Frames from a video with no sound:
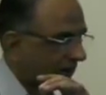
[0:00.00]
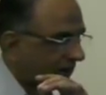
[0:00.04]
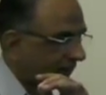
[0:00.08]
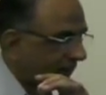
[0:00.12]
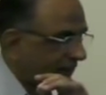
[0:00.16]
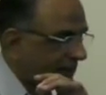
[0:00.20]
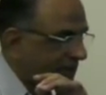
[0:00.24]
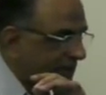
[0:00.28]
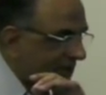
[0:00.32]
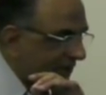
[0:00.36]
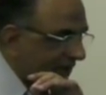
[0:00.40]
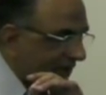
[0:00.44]

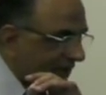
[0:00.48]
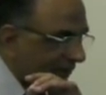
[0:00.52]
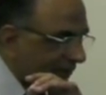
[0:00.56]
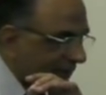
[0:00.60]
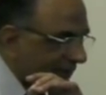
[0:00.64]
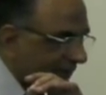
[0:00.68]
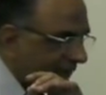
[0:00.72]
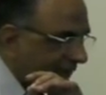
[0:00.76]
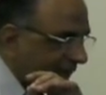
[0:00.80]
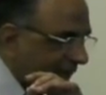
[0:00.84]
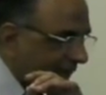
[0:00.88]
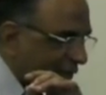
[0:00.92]
We start
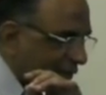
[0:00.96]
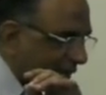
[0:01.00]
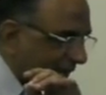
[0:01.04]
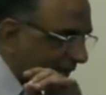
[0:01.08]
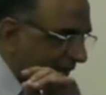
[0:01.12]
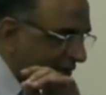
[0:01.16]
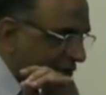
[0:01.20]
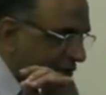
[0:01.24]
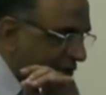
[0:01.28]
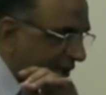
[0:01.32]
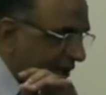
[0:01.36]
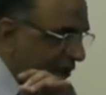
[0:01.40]
with the
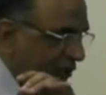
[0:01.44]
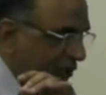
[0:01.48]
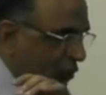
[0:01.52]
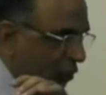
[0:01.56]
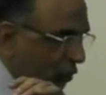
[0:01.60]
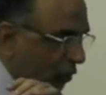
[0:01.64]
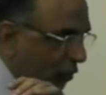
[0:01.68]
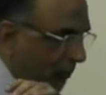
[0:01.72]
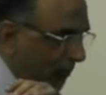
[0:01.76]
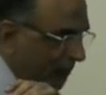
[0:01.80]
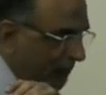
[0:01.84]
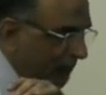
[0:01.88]
nasogastric
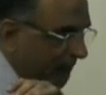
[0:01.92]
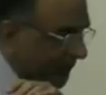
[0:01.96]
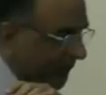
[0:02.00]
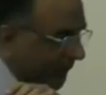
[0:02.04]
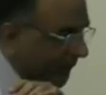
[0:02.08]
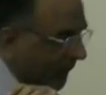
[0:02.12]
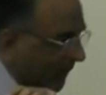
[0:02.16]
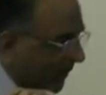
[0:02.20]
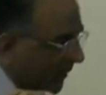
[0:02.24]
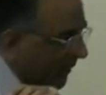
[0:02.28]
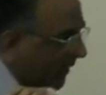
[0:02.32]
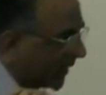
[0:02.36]
tube,
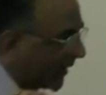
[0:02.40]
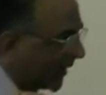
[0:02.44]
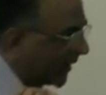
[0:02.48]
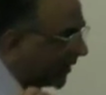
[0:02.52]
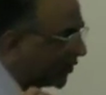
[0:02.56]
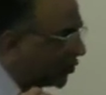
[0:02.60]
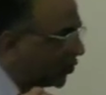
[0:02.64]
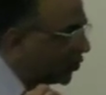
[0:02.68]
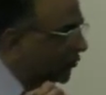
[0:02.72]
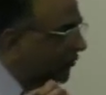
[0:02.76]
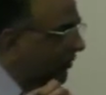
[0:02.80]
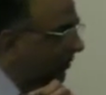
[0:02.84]
and
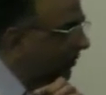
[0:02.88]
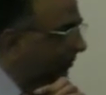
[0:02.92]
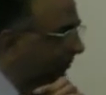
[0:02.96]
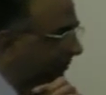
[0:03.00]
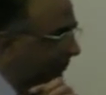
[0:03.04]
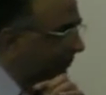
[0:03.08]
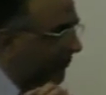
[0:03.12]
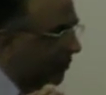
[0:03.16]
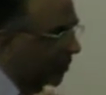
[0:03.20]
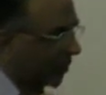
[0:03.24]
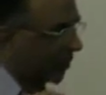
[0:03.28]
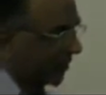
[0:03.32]
I took some,
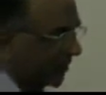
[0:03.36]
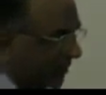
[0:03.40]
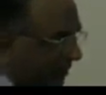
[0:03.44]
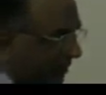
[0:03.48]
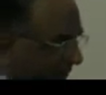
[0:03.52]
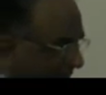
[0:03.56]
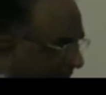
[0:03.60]
sorry,